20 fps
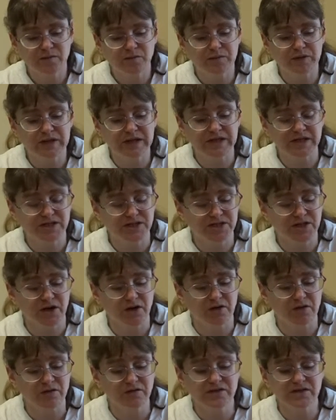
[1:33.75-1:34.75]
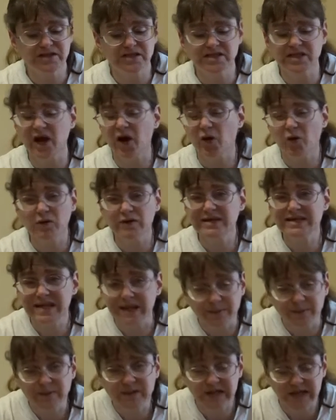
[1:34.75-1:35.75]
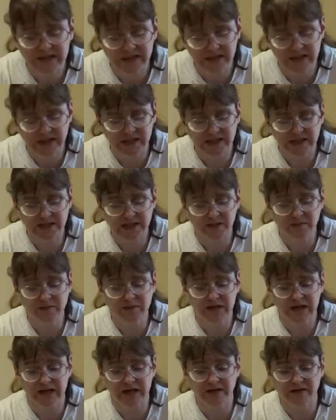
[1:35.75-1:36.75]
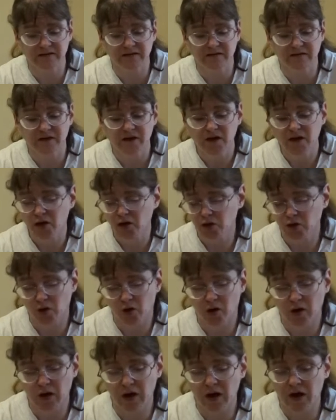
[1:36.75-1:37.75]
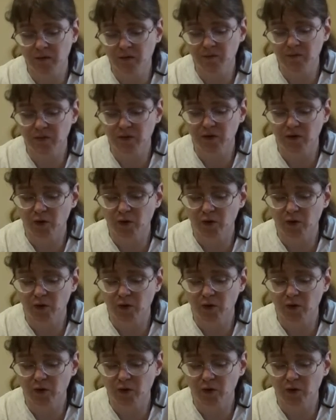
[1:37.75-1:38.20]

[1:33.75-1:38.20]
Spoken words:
but it shone so temptingly that sometimes Laura